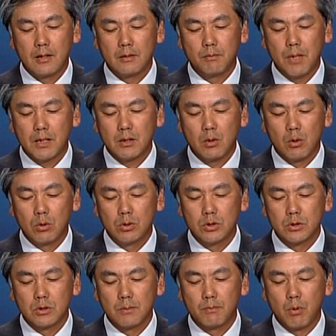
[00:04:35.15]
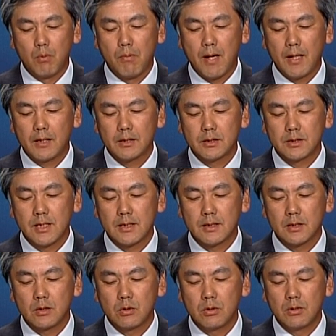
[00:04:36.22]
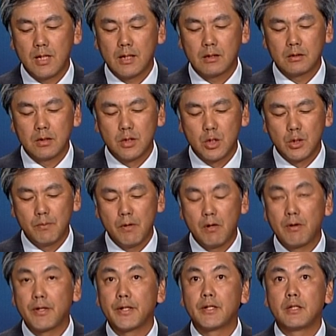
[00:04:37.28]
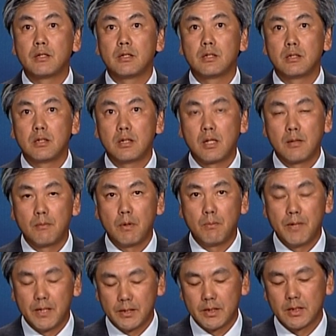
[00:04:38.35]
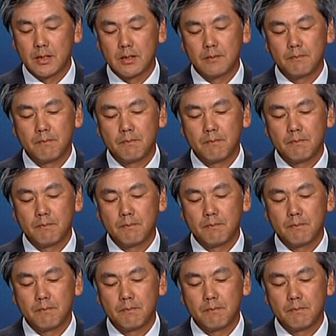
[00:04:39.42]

but also to provide standard lock delivery capability.